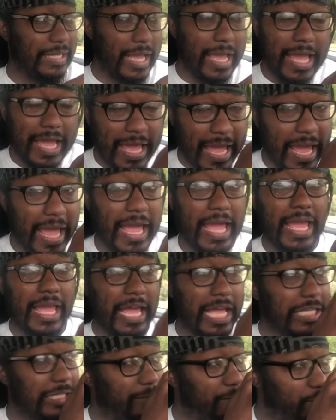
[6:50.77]
He
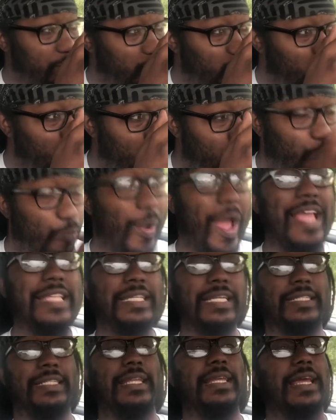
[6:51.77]
is
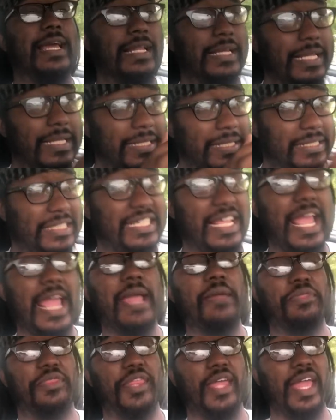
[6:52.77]
basically the
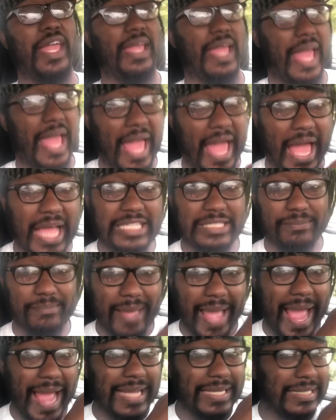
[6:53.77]
same thing as
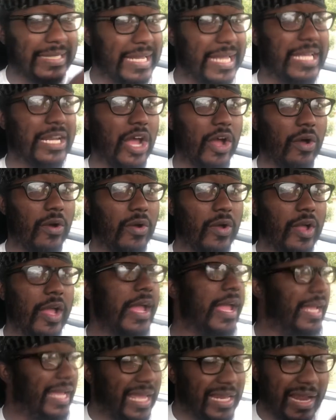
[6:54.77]
Magneto,
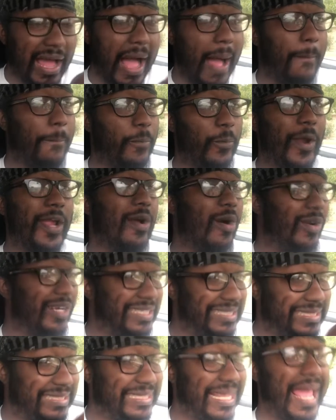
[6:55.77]
can operate on
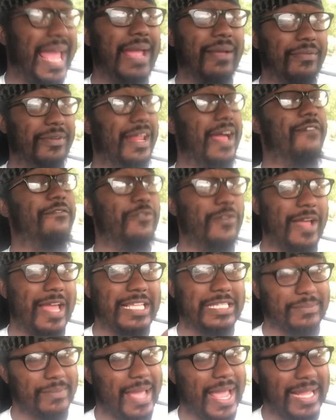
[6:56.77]
the same level
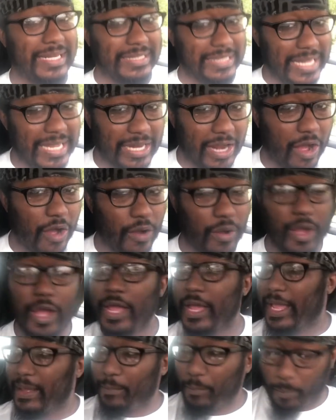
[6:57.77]
as Magneto
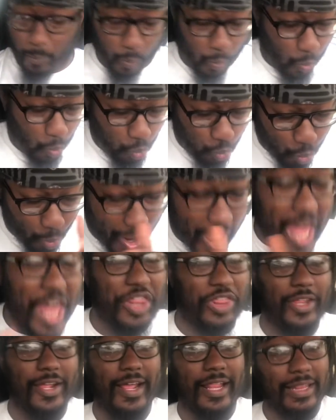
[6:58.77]

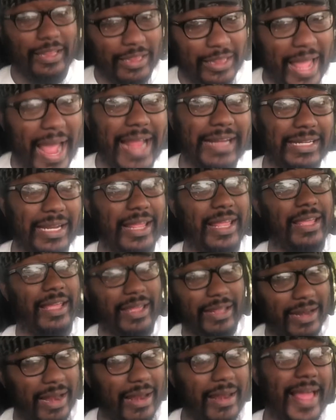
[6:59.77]
with lightning
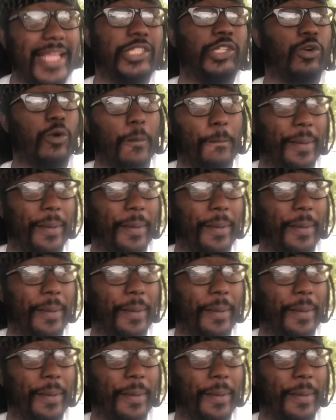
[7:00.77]
and electrical